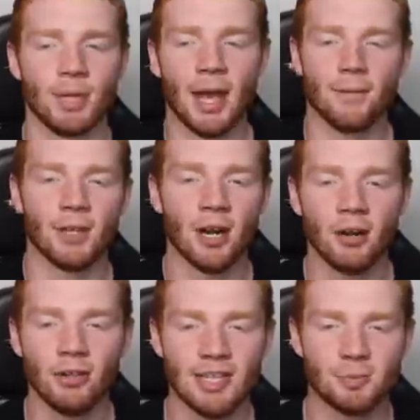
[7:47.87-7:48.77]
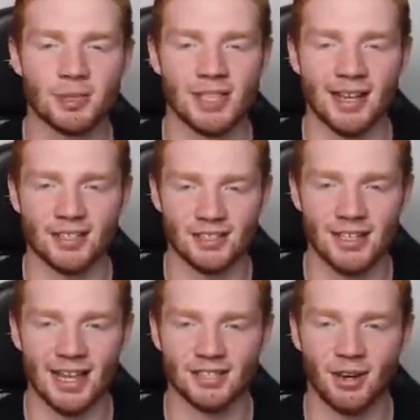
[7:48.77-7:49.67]
But yeah, if you don't know what these percentages
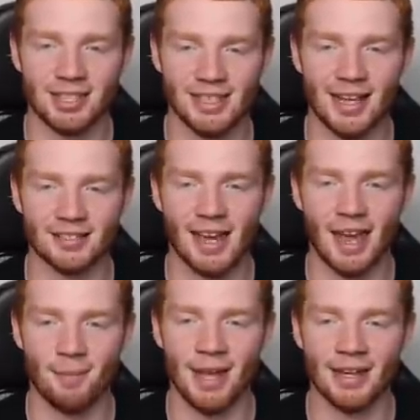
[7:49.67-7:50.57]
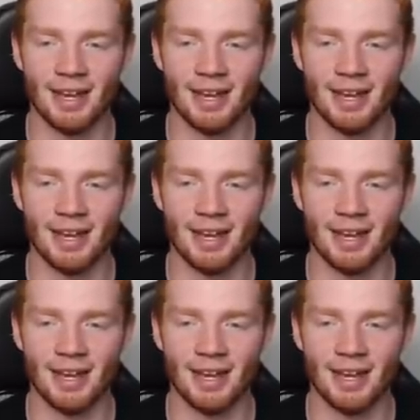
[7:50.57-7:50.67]
next to Isaiah's name mean,